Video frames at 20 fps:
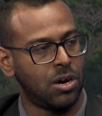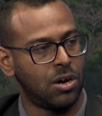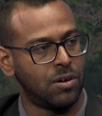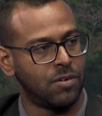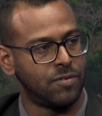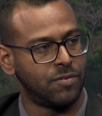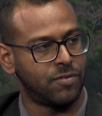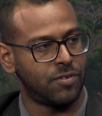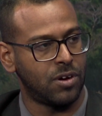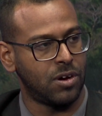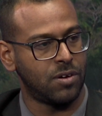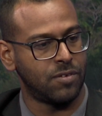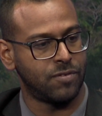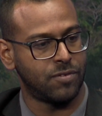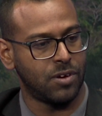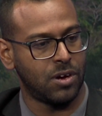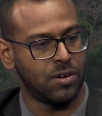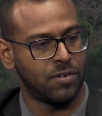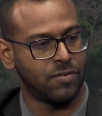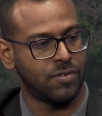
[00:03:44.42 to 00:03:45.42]

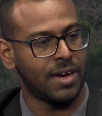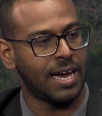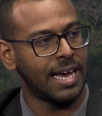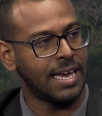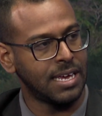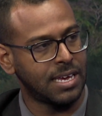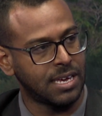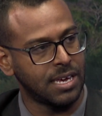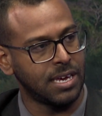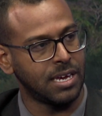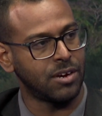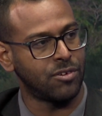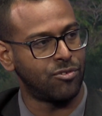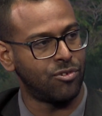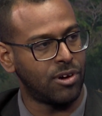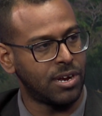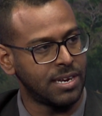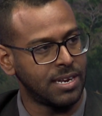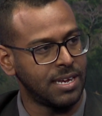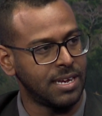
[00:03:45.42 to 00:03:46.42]
of hiking,
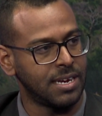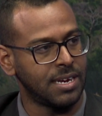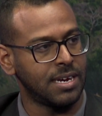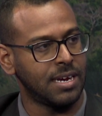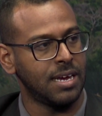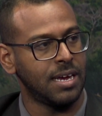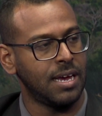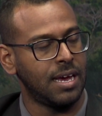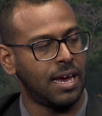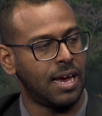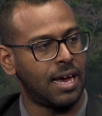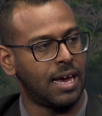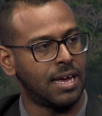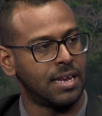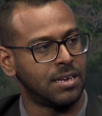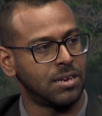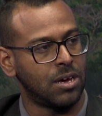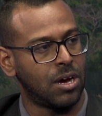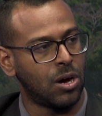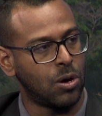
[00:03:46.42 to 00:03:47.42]
running,
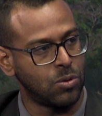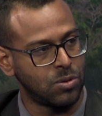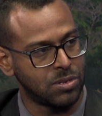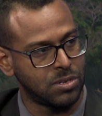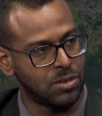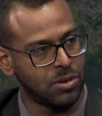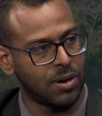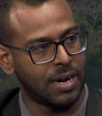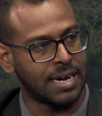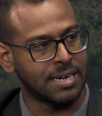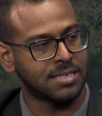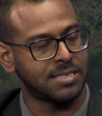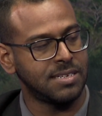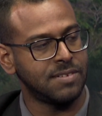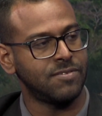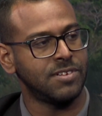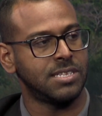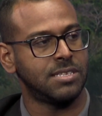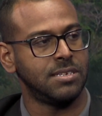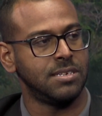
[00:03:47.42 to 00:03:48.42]
and outdoor
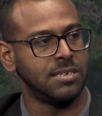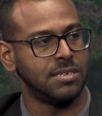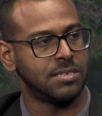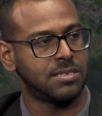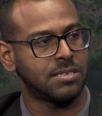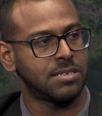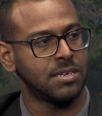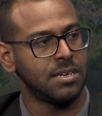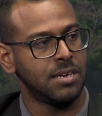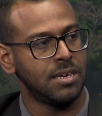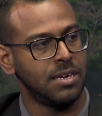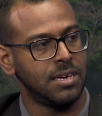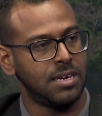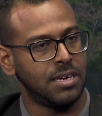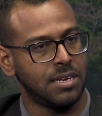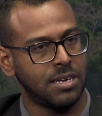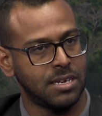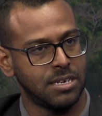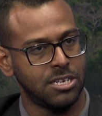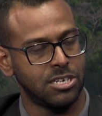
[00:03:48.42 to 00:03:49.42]
activities.
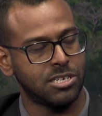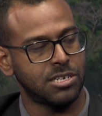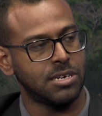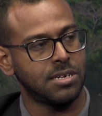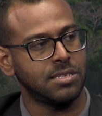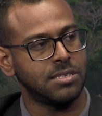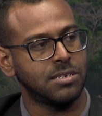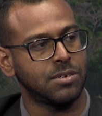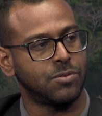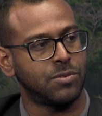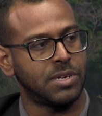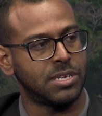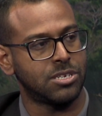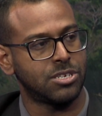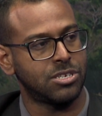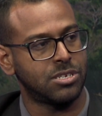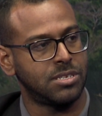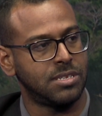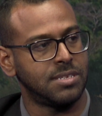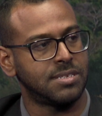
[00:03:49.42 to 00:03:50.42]
In addition to
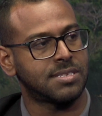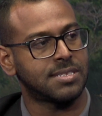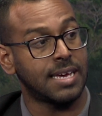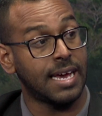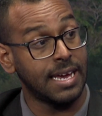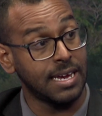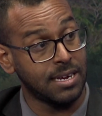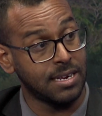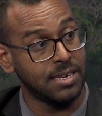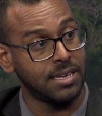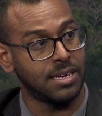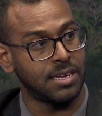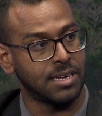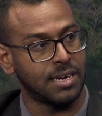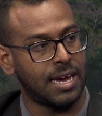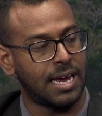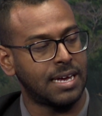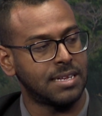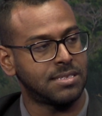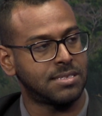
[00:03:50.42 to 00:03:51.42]
which, the
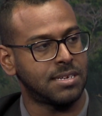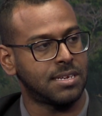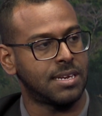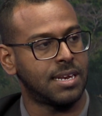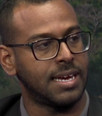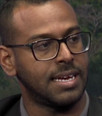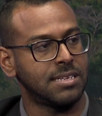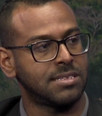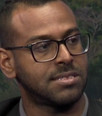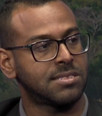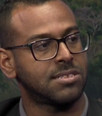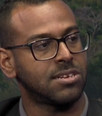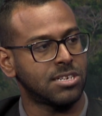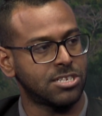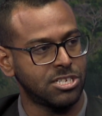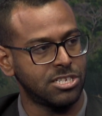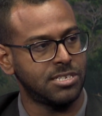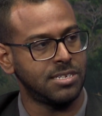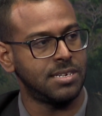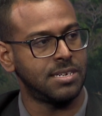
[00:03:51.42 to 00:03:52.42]
cycling adds a nice
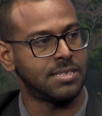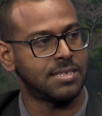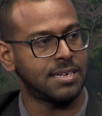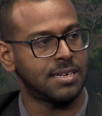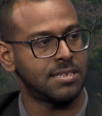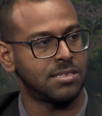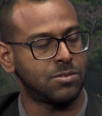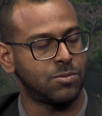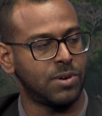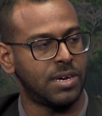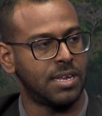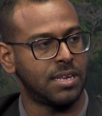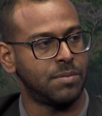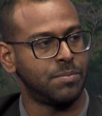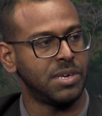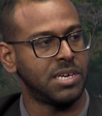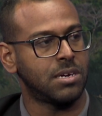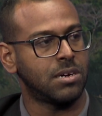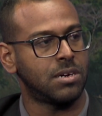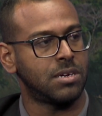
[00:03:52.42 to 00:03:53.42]
touch to it as well,
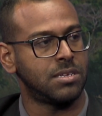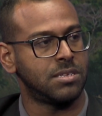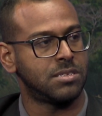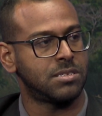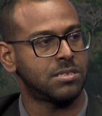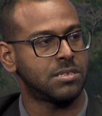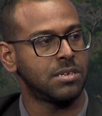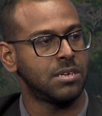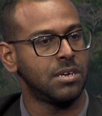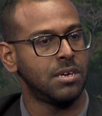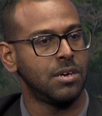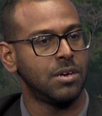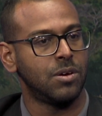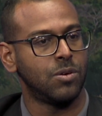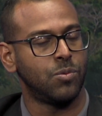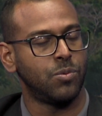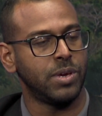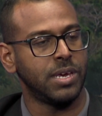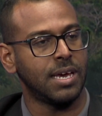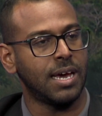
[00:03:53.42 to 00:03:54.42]
because
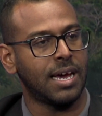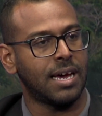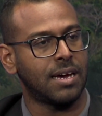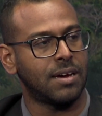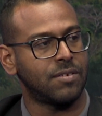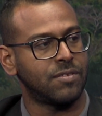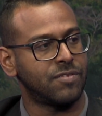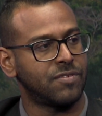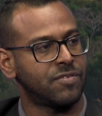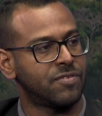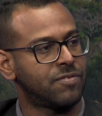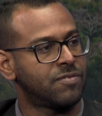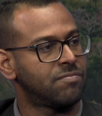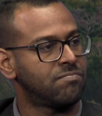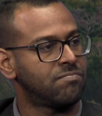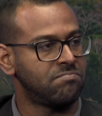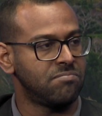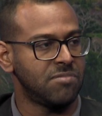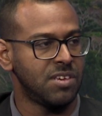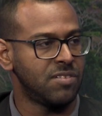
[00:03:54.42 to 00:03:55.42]
we have
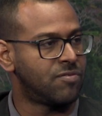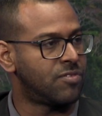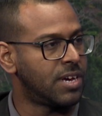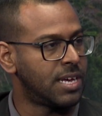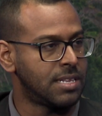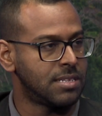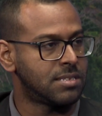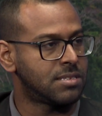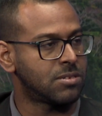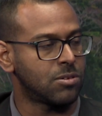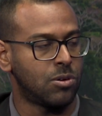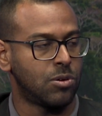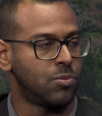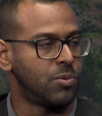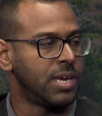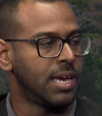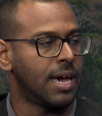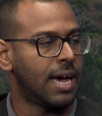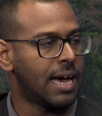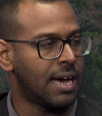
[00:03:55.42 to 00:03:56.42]
events, or
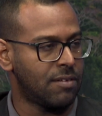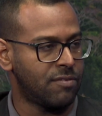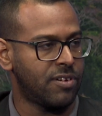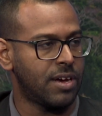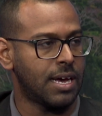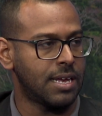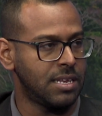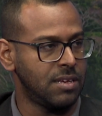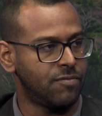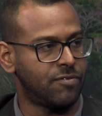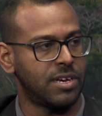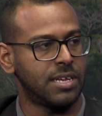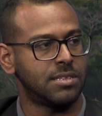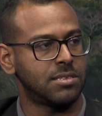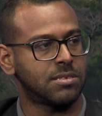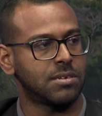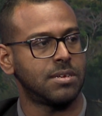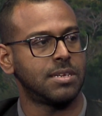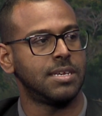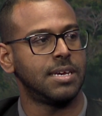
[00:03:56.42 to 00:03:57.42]
we have had
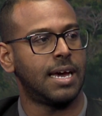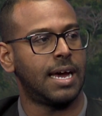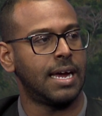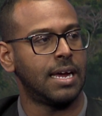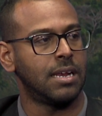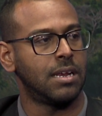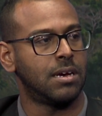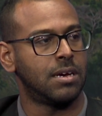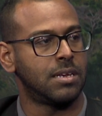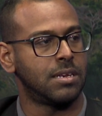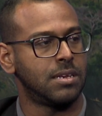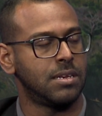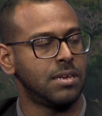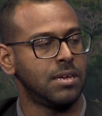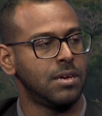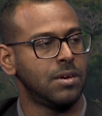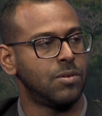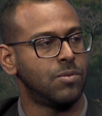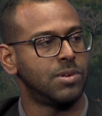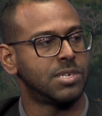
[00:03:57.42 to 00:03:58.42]
events on the island
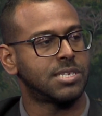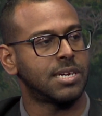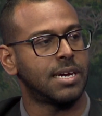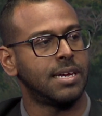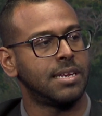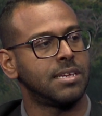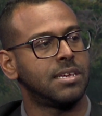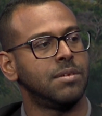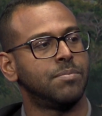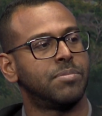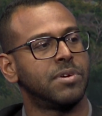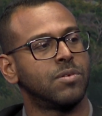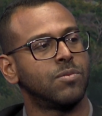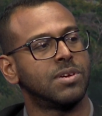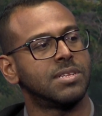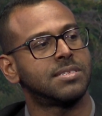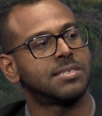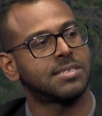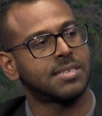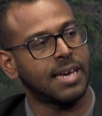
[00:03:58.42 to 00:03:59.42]
which are in keeping
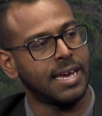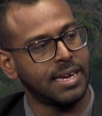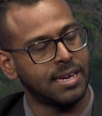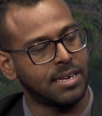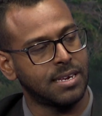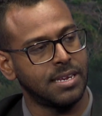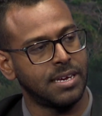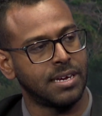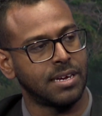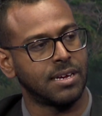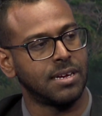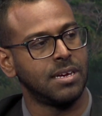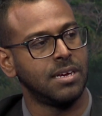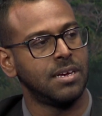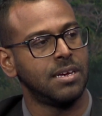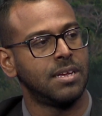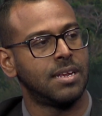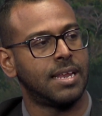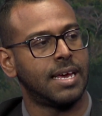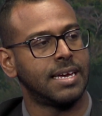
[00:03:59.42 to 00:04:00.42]
with cycling,
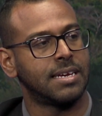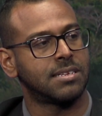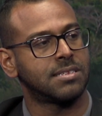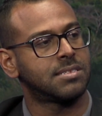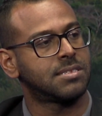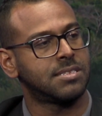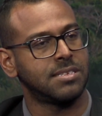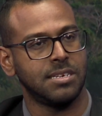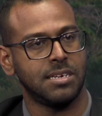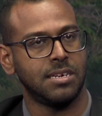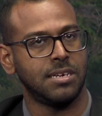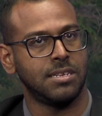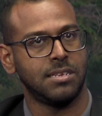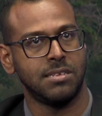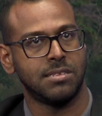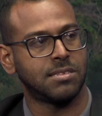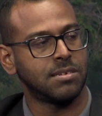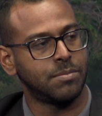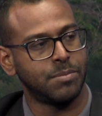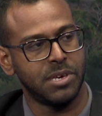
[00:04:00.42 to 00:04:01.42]
like say
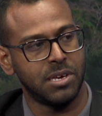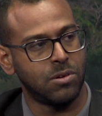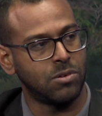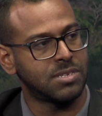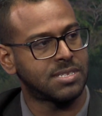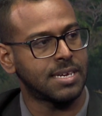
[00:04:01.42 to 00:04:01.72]
the Tobago